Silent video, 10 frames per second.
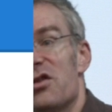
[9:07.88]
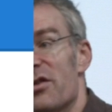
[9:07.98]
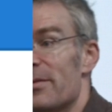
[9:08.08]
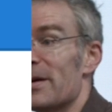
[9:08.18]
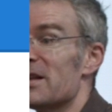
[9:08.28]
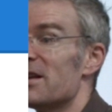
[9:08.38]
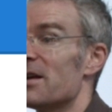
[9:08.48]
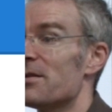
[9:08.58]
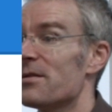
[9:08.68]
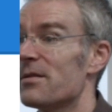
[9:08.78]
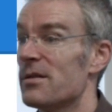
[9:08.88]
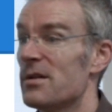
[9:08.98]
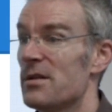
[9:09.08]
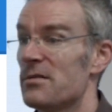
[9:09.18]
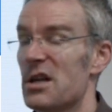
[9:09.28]
shove it back in again.
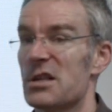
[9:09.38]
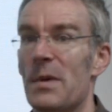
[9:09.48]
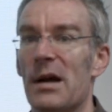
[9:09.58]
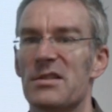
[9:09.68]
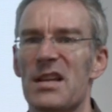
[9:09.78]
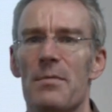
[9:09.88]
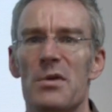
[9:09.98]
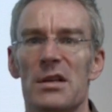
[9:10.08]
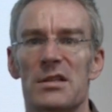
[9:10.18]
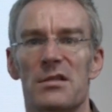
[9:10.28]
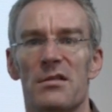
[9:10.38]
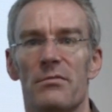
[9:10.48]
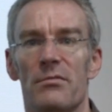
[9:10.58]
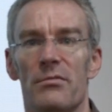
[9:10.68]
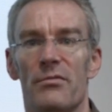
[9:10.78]
It takes about 10 minutes
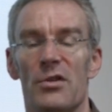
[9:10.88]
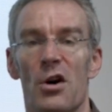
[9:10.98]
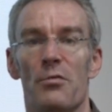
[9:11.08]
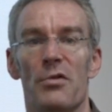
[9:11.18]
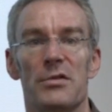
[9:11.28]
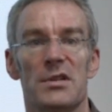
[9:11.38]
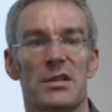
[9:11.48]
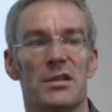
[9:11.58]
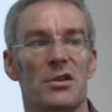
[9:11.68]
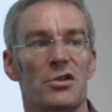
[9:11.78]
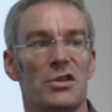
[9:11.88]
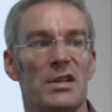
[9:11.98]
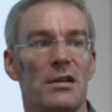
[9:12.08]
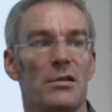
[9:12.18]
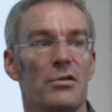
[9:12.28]
for the whole process to
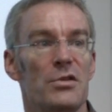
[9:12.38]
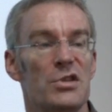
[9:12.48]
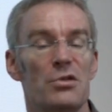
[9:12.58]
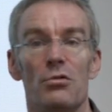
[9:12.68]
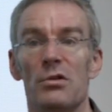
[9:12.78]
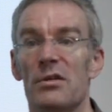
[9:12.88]
download, install,